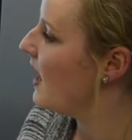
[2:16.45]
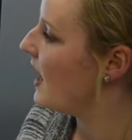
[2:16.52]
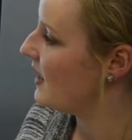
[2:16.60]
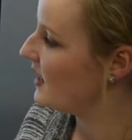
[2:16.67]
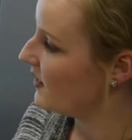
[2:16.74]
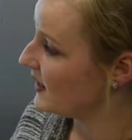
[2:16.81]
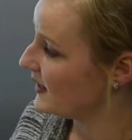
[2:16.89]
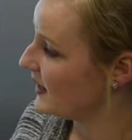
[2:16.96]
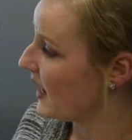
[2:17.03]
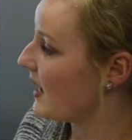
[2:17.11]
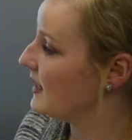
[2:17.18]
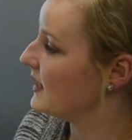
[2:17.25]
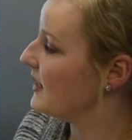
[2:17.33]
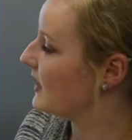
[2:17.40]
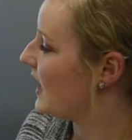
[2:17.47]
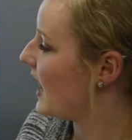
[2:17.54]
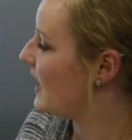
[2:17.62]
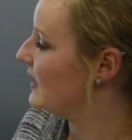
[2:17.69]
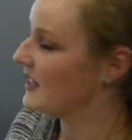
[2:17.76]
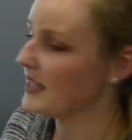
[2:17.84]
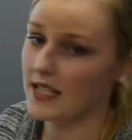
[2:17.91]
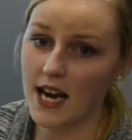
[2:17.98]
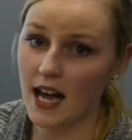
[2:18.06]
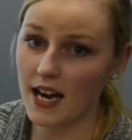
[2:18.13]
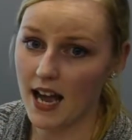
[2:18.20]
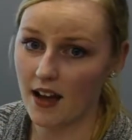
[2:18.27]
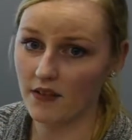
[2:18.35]
and in this case this client does
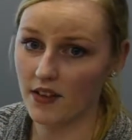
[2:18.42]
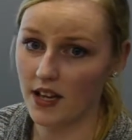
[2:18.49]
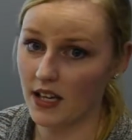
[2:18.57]
not have